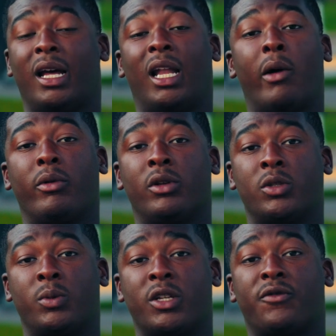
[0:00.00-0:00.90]
allowing you to
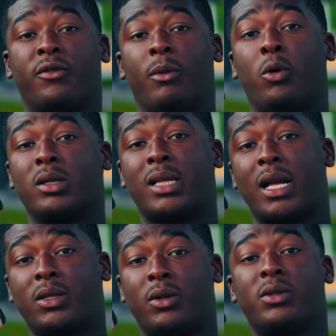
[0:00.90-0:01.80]
switch from
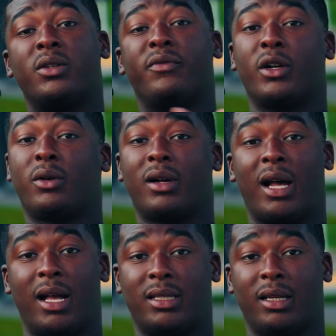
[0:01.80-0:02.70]
horizontal to vertical
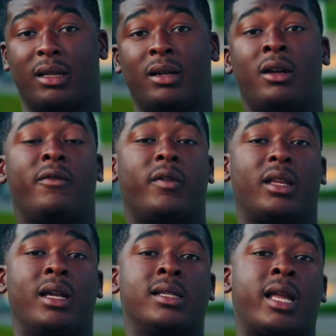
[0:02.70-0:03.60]
content for
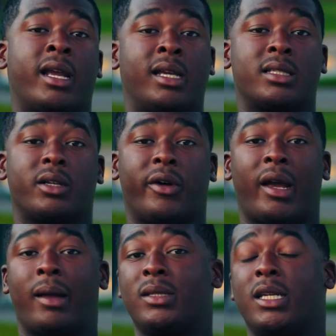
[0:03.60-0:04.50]
things like
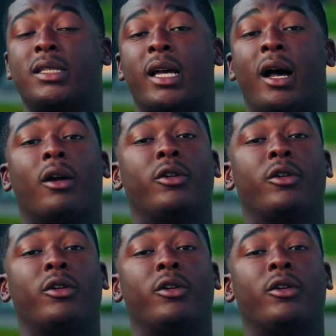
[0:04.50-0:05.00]
Instagram, TikTok, or